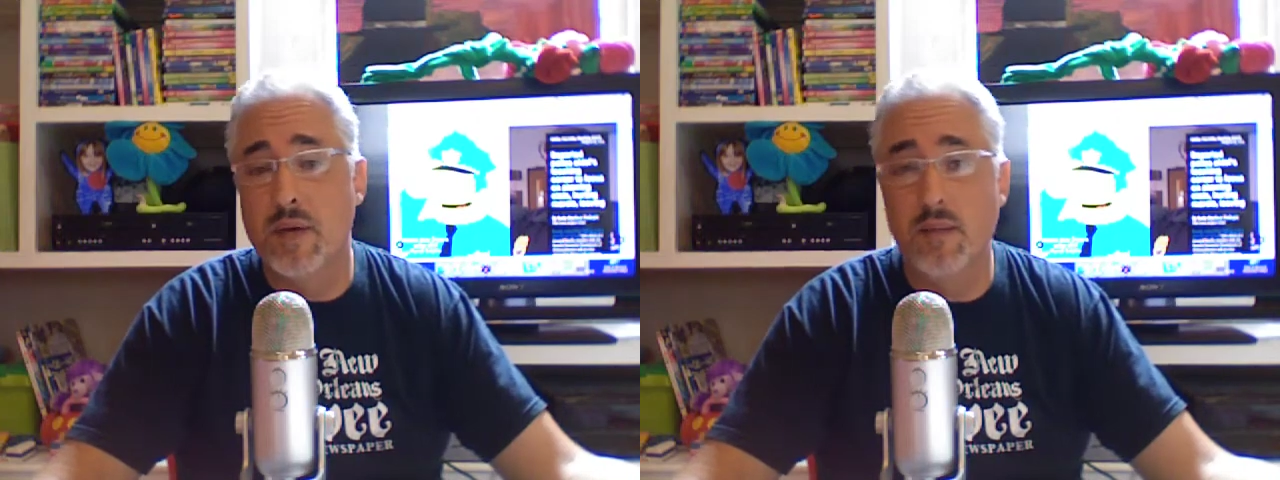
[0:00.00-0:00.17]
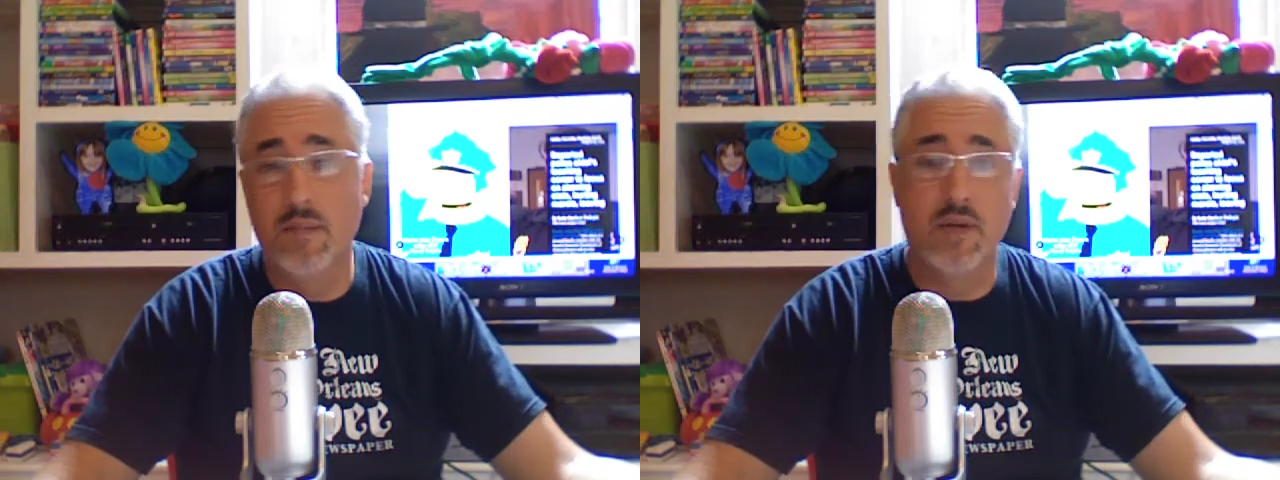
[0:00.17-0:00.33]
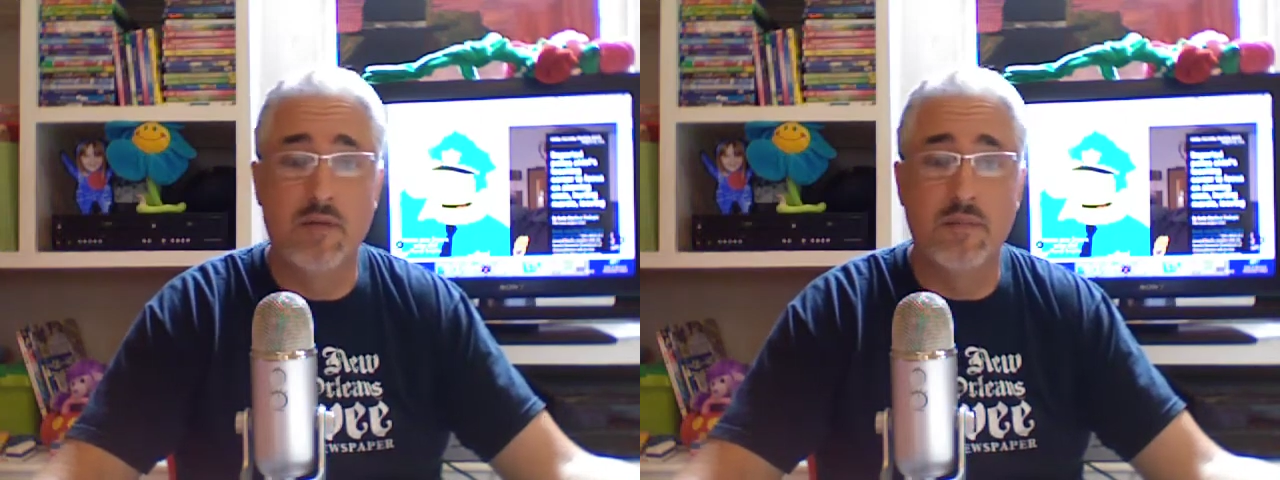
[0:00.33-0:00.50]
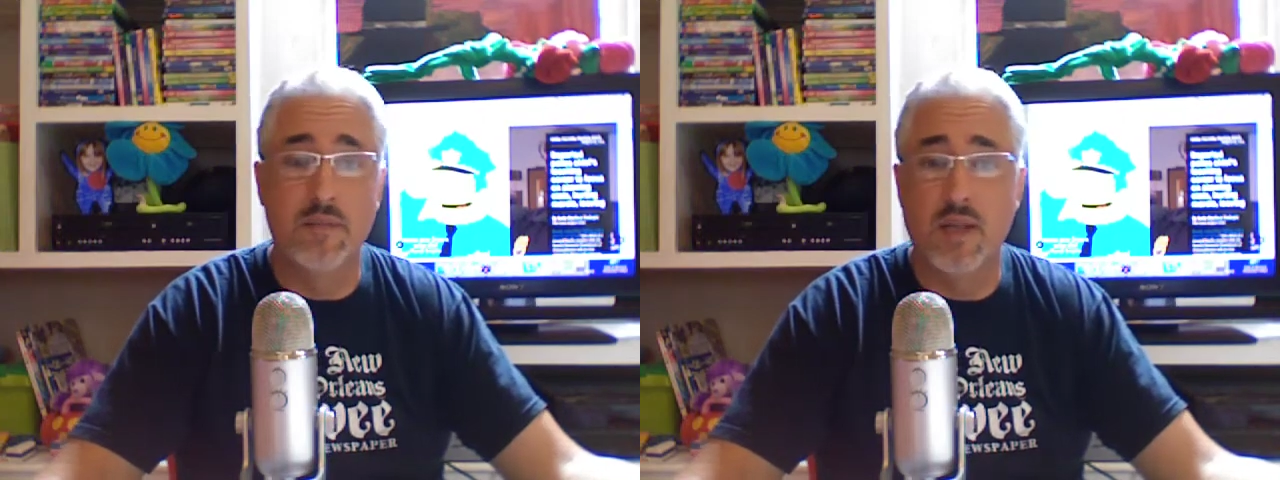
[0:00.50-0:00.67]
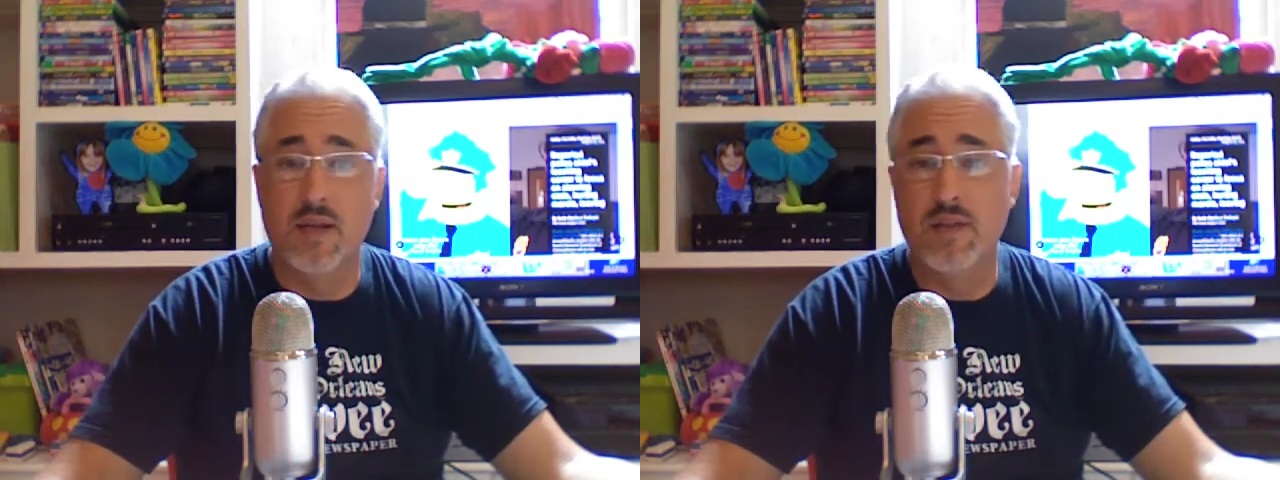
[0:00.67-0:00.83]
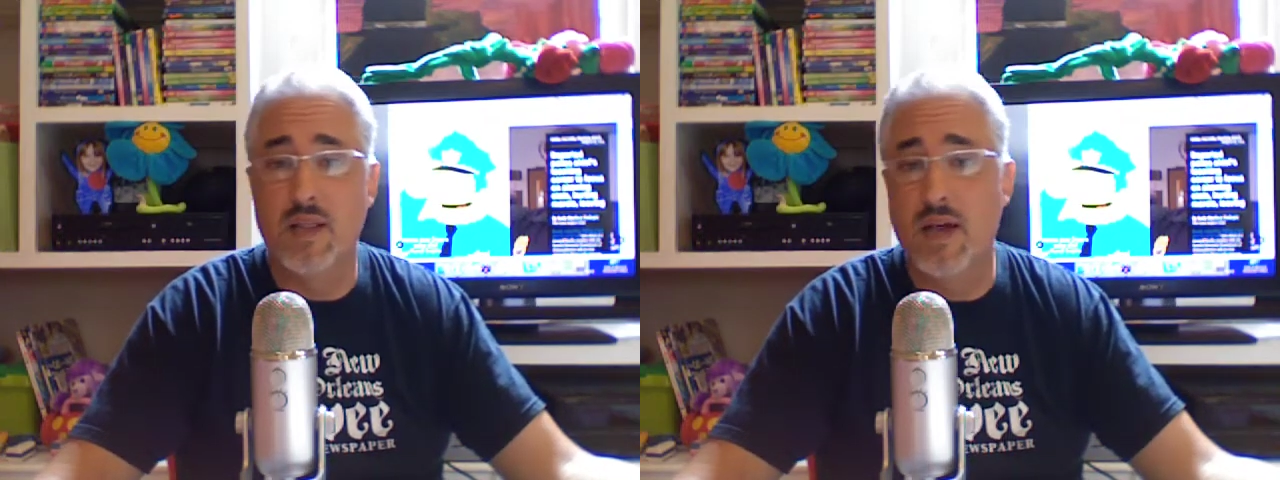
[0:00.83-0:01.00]
coming to you from the
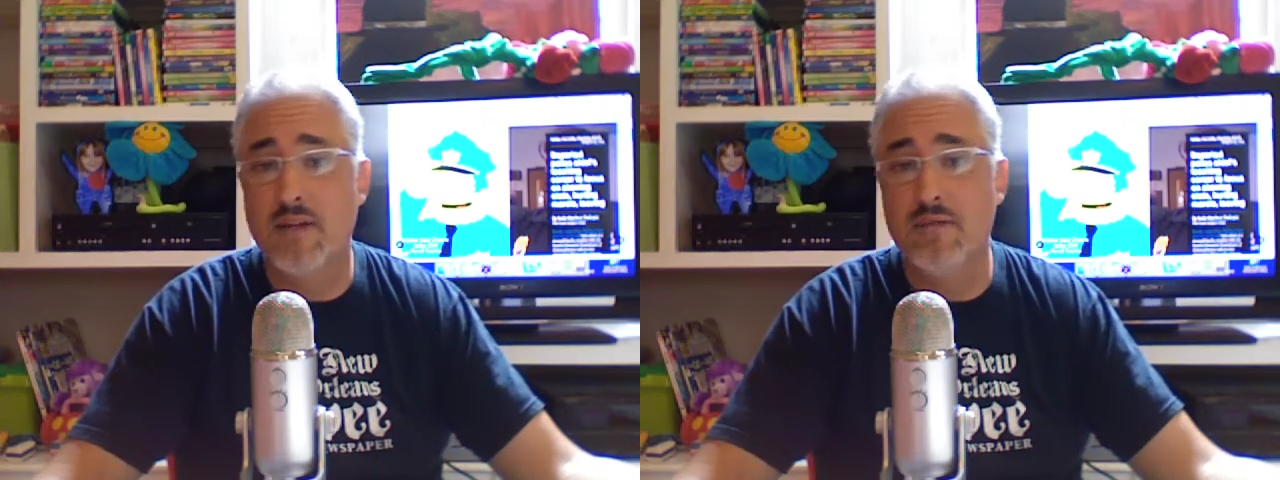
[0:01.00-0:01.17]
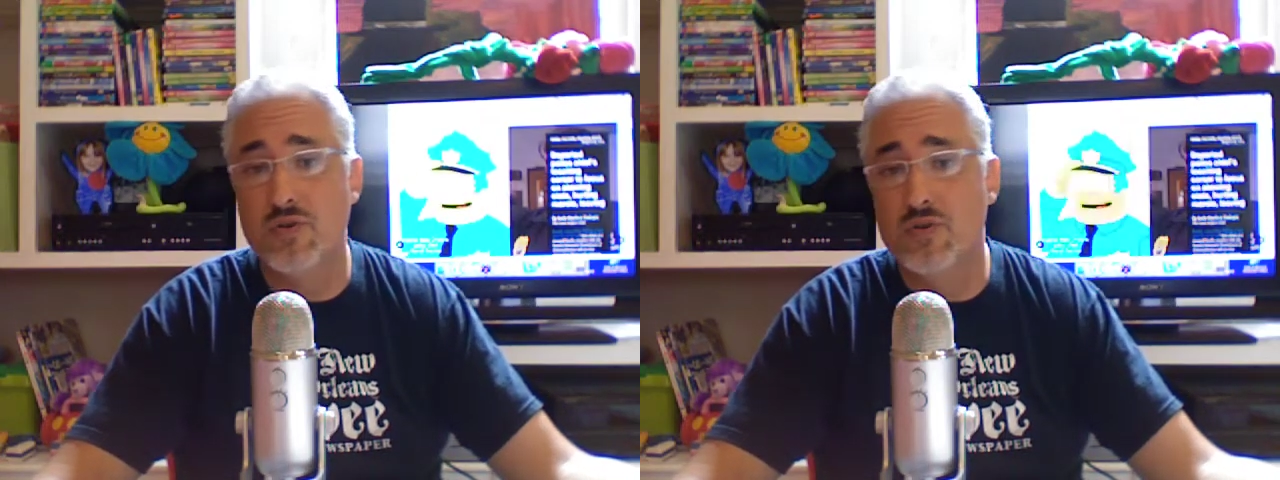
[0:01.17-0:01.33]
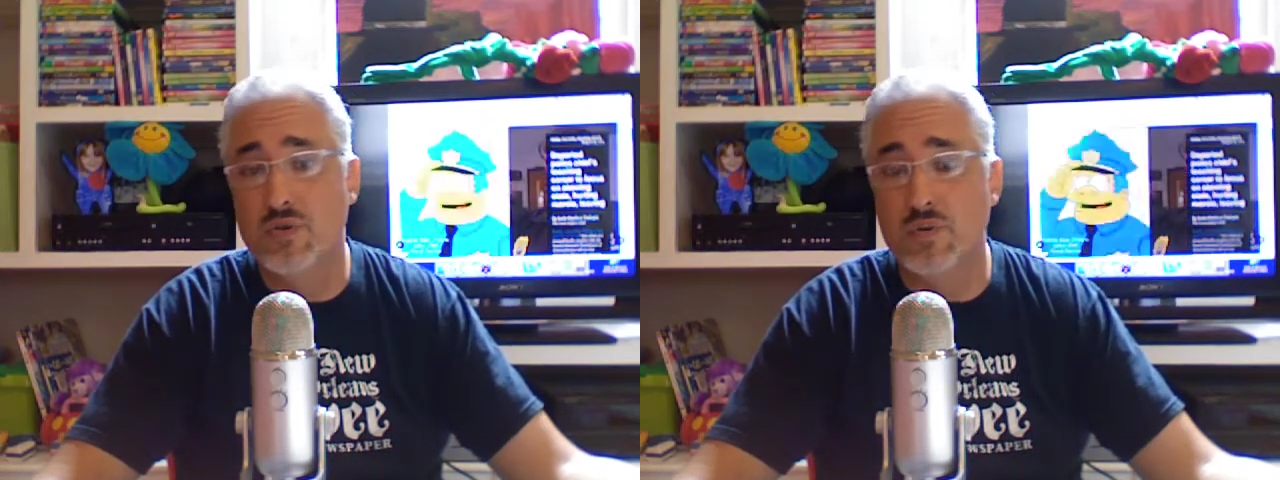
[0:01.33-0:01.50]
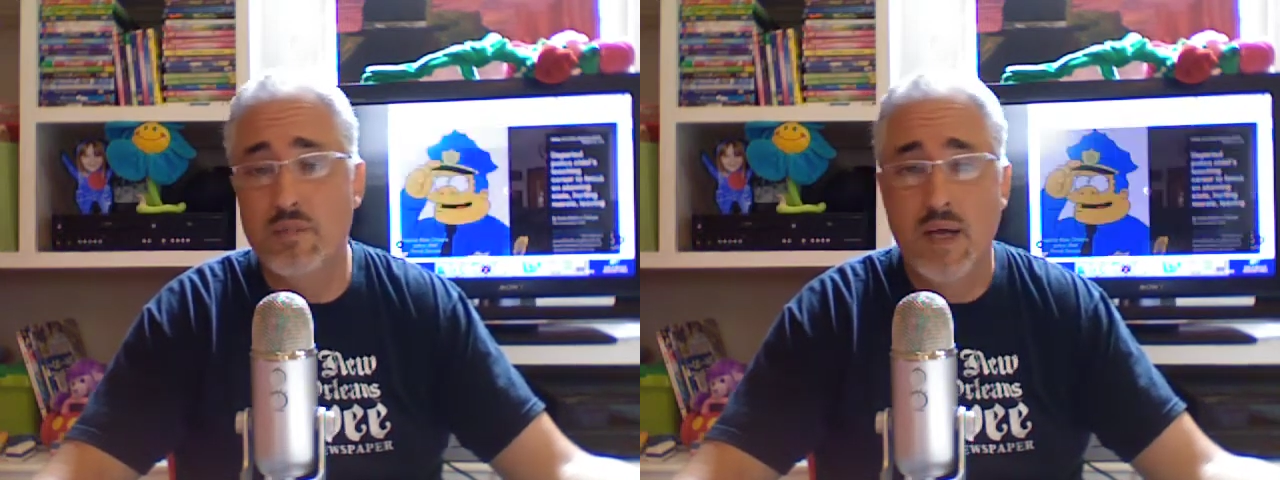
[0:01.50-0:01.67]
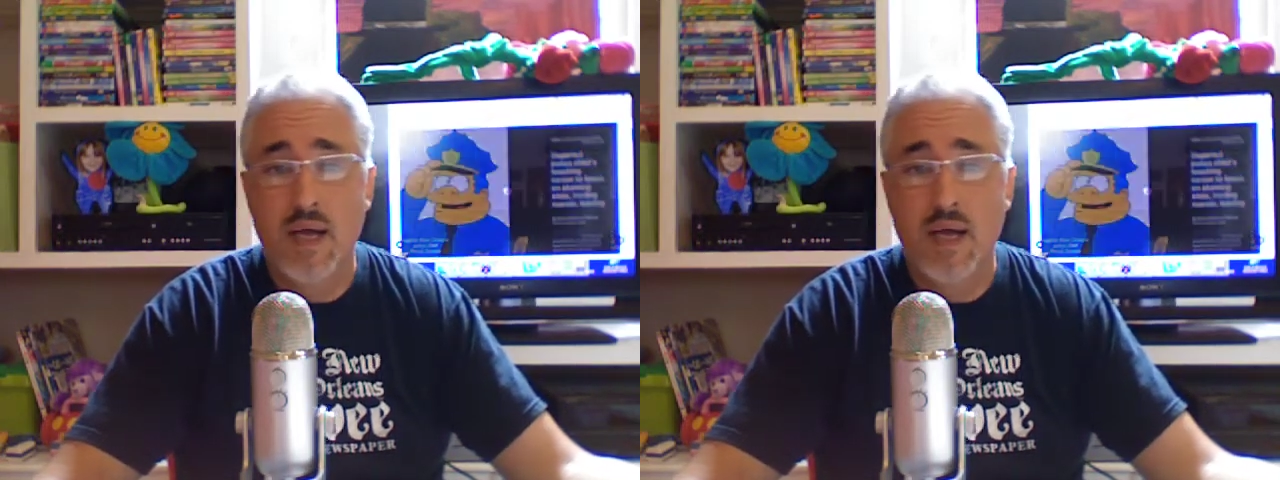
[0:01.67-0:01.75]
Levee Live newsroom.